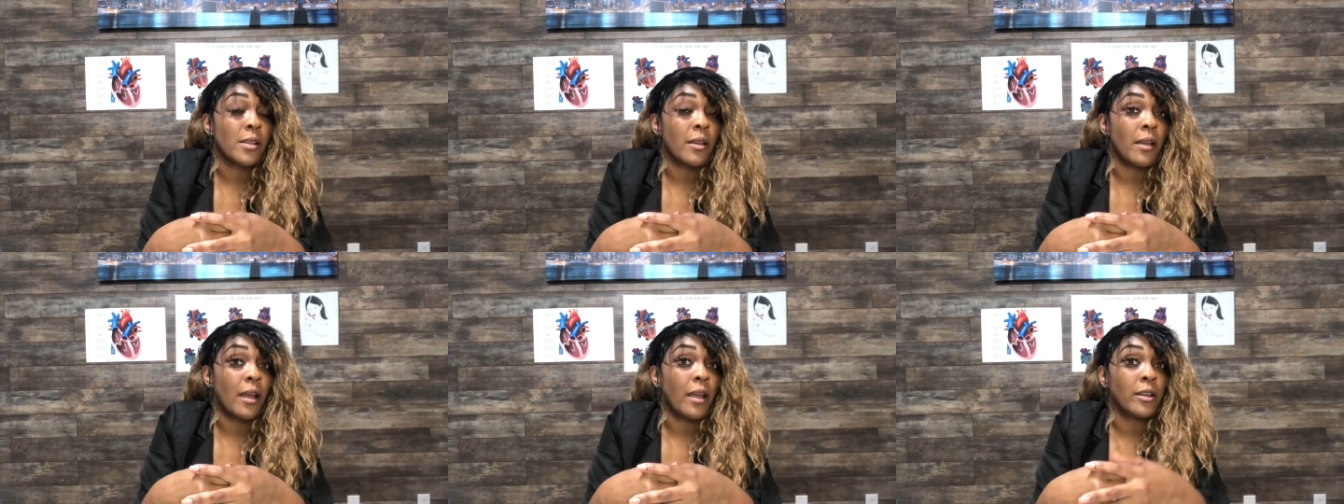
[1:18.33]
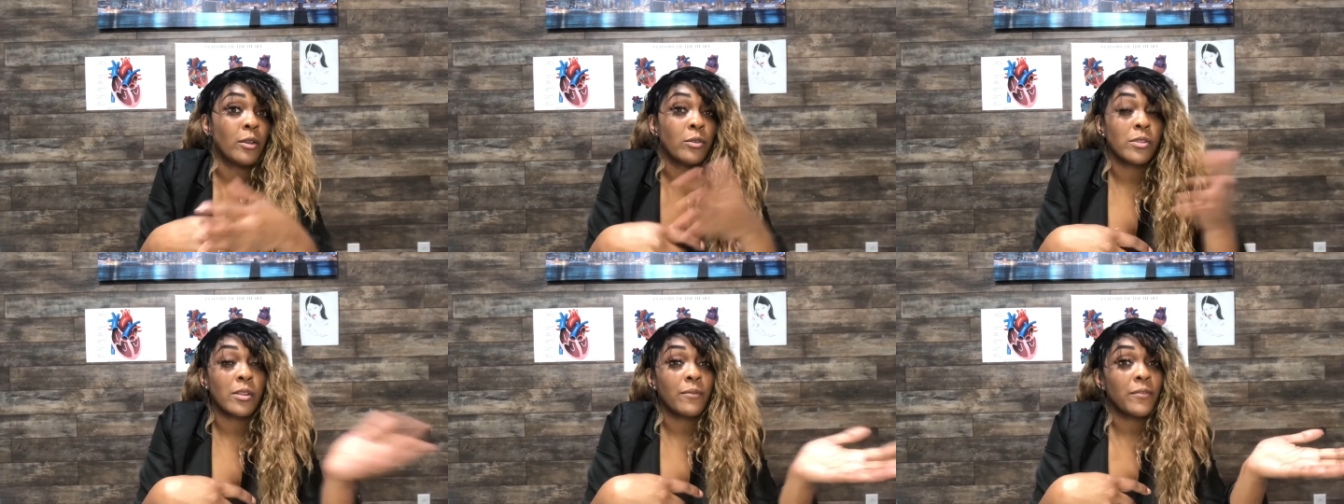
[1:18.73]
I know
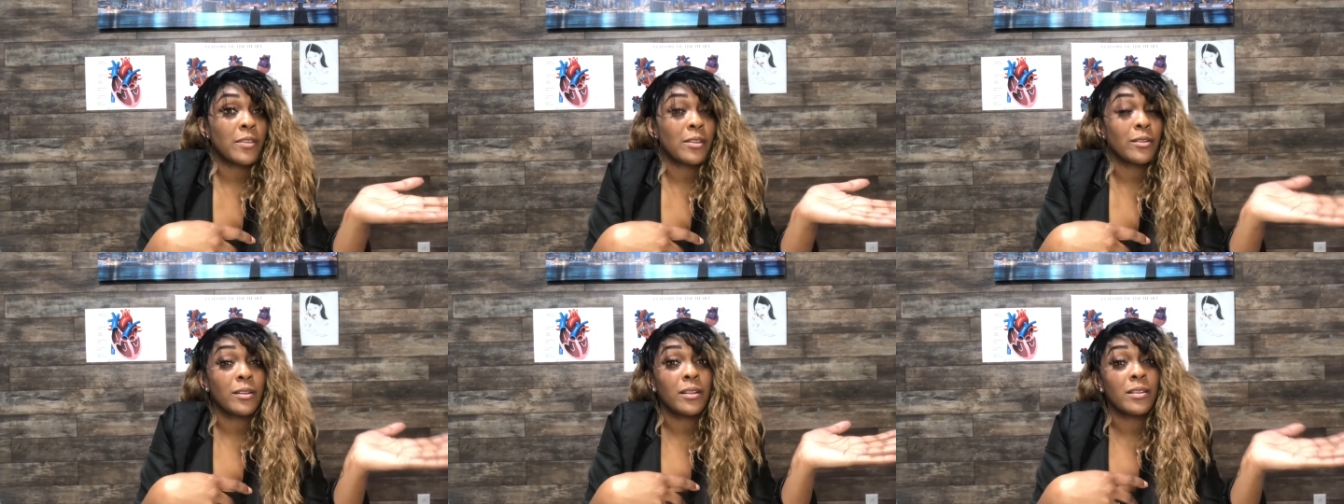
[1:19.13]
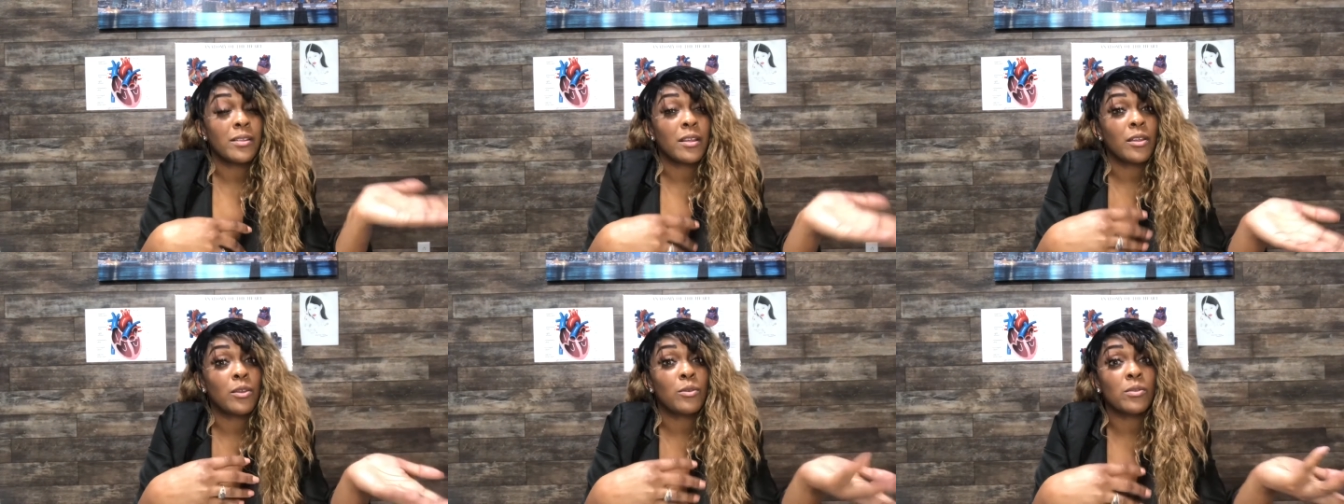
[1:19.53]
some facilities
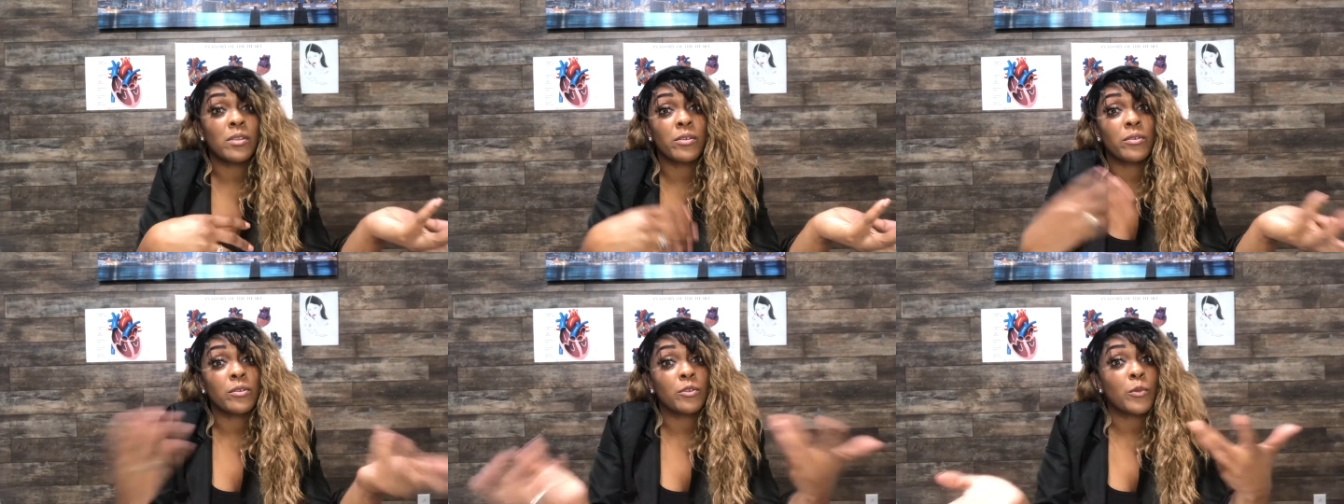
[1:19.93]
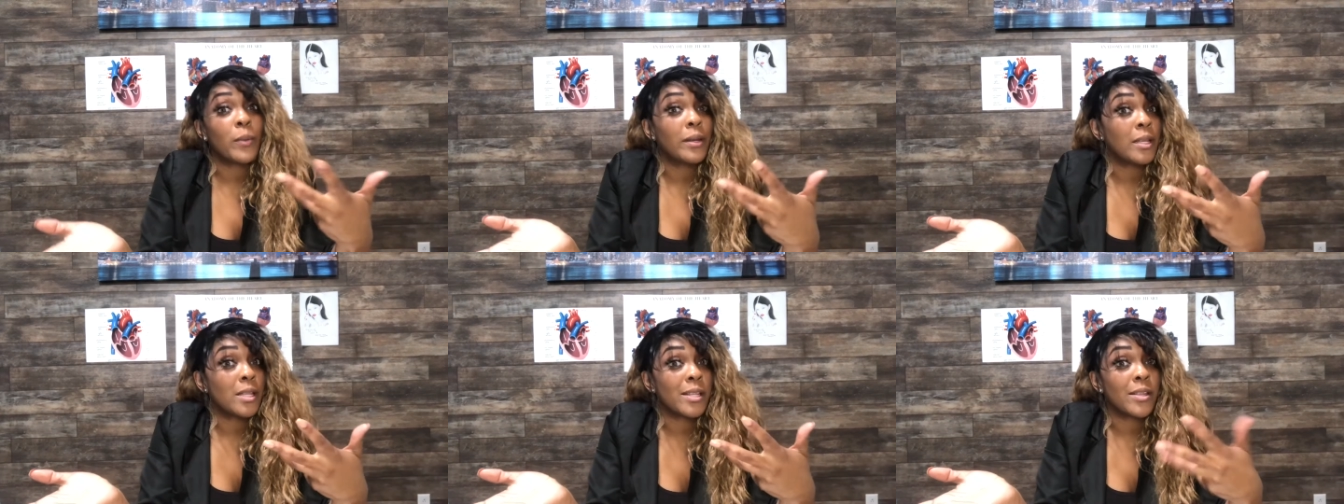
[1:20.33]
that use 0 to
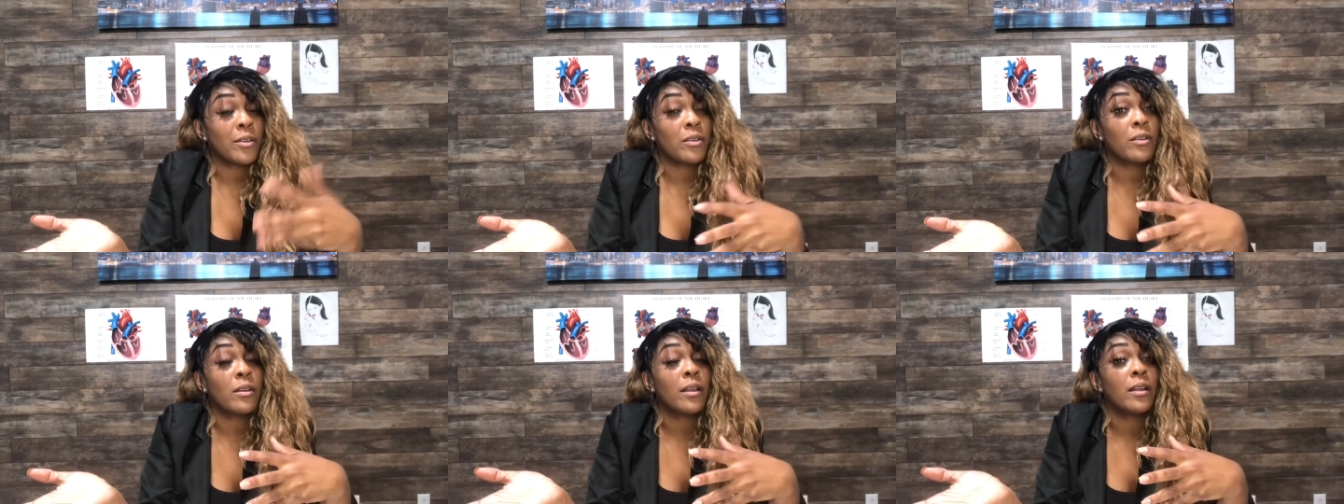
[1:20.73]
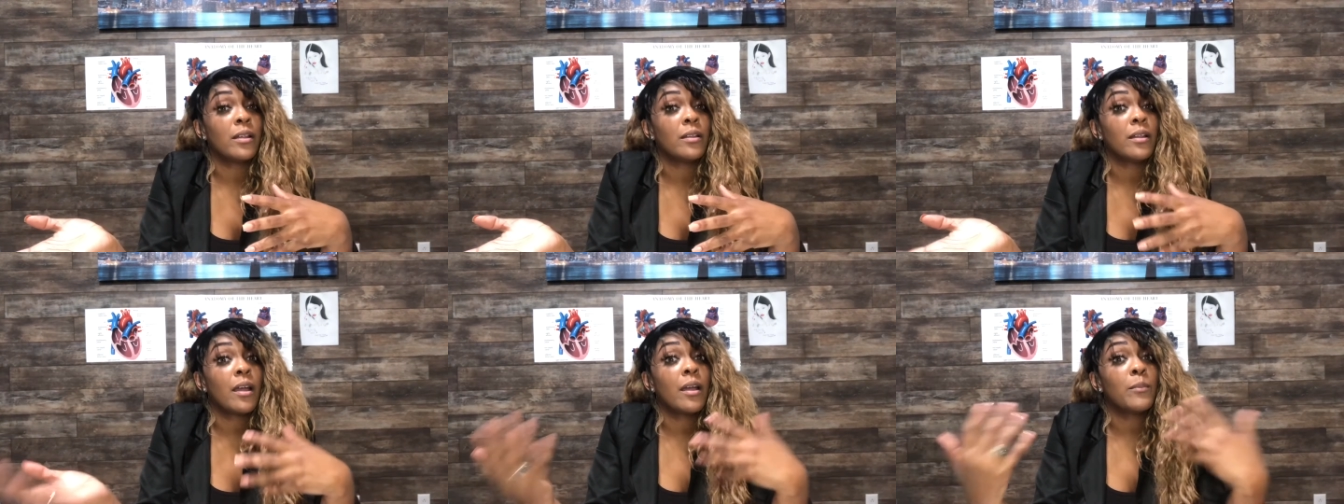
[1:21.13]
20 still,
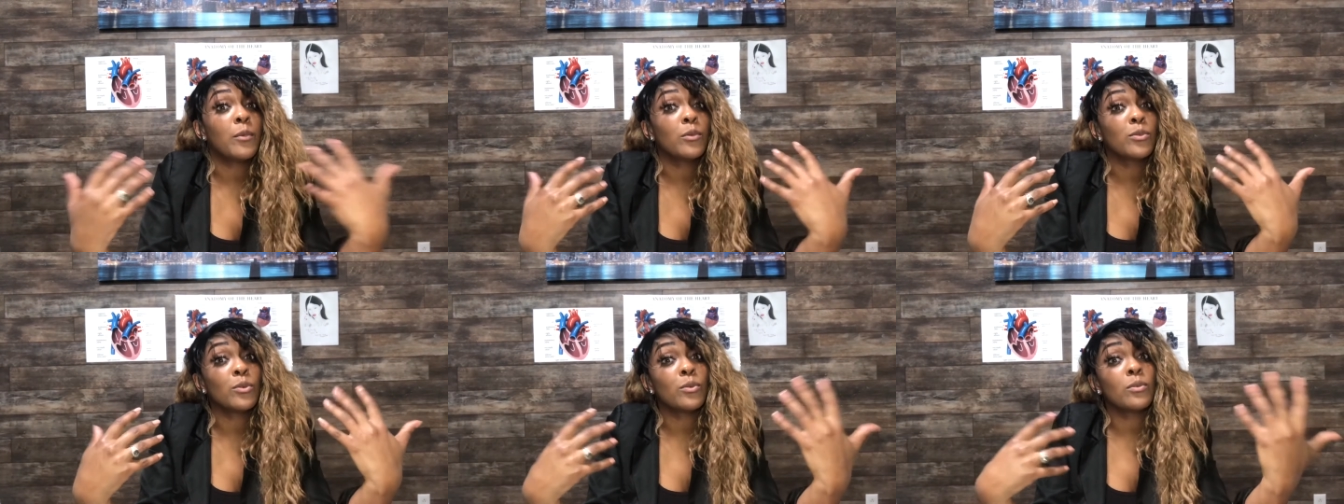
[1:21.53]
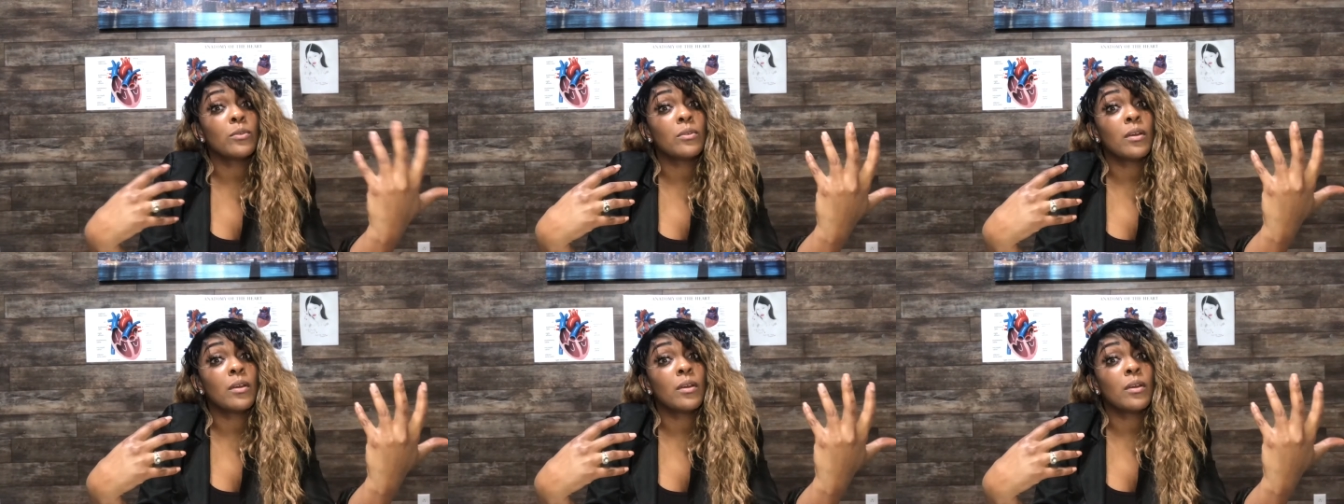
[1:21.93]
and I'm old school.